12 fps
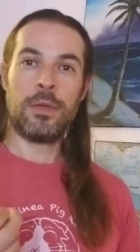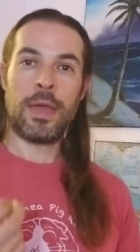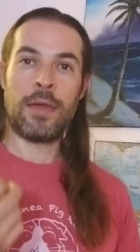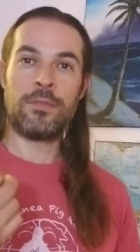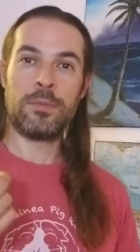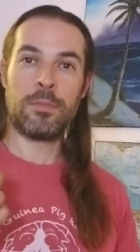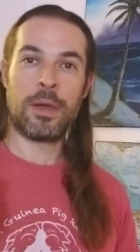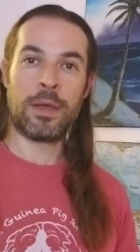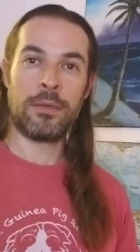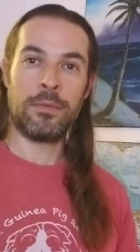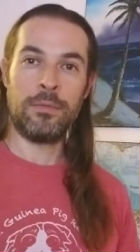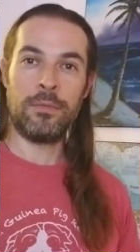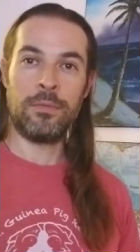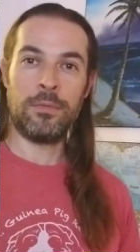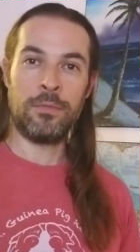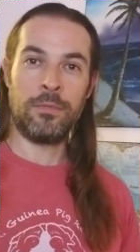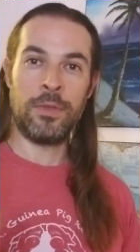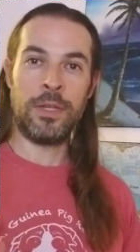having my
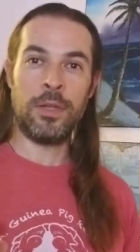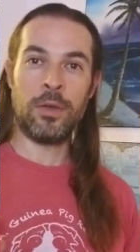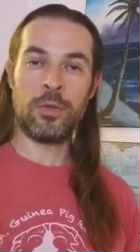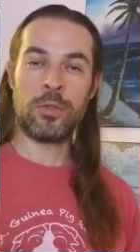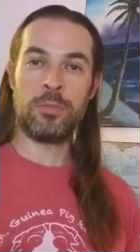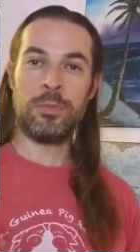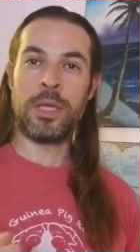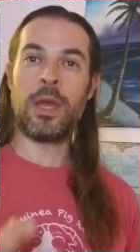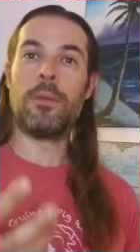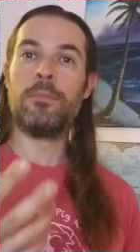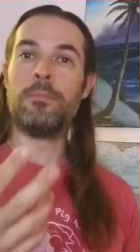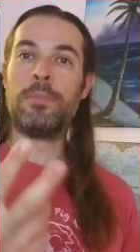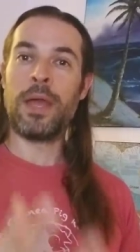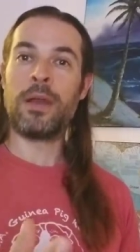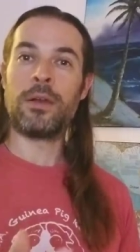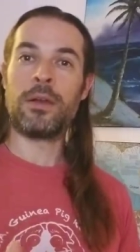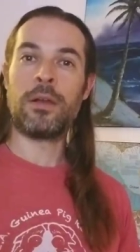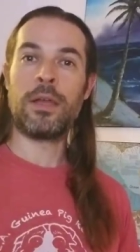videos become
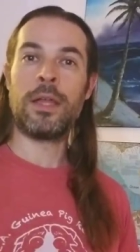better